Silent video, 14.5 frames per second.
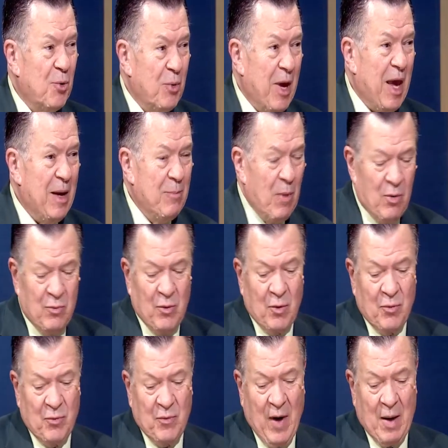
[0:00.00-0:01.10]
who came
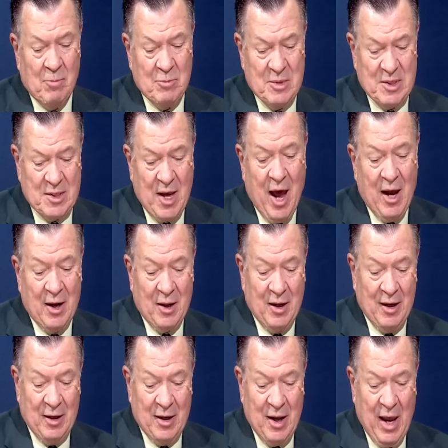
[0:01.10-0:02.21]
over from
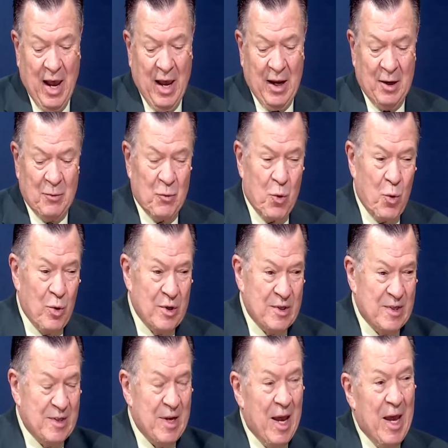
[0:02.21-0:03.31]
Scotland, and of
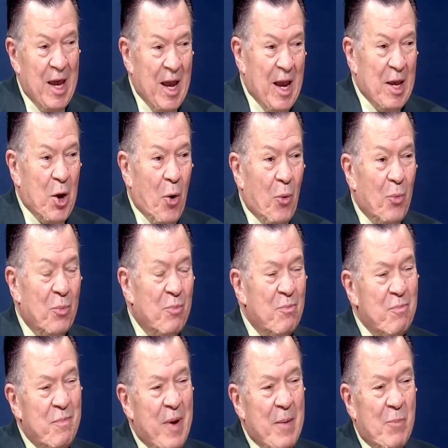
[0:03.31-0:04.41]
course,
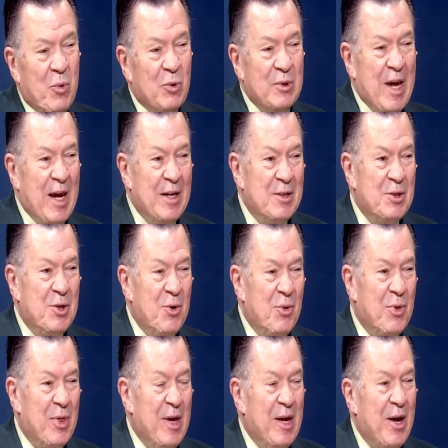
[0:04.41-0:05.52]
people tend to
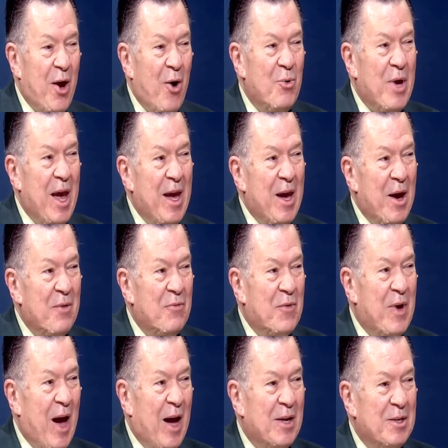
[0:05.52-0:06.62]
think, okay,
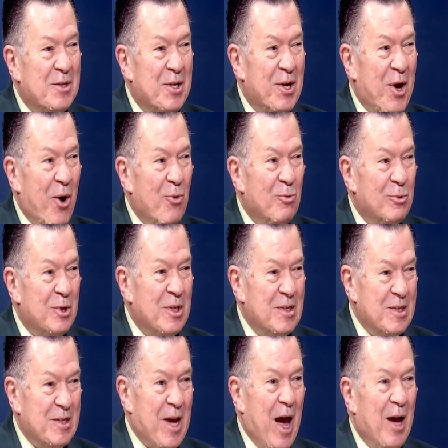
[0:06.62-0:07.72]
I've got to go to
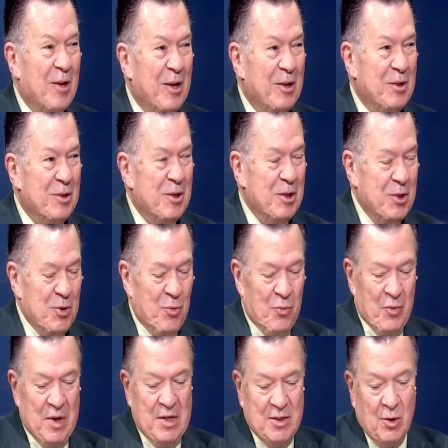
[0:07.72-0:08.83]
Scotland to do
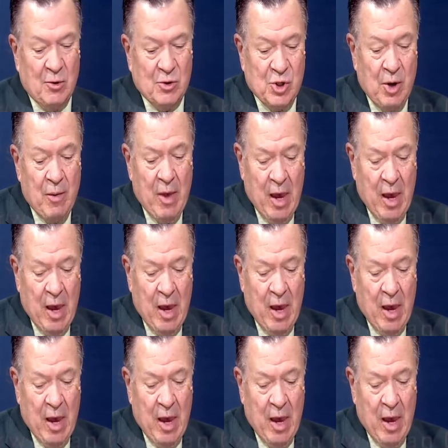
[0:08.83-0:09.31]
research.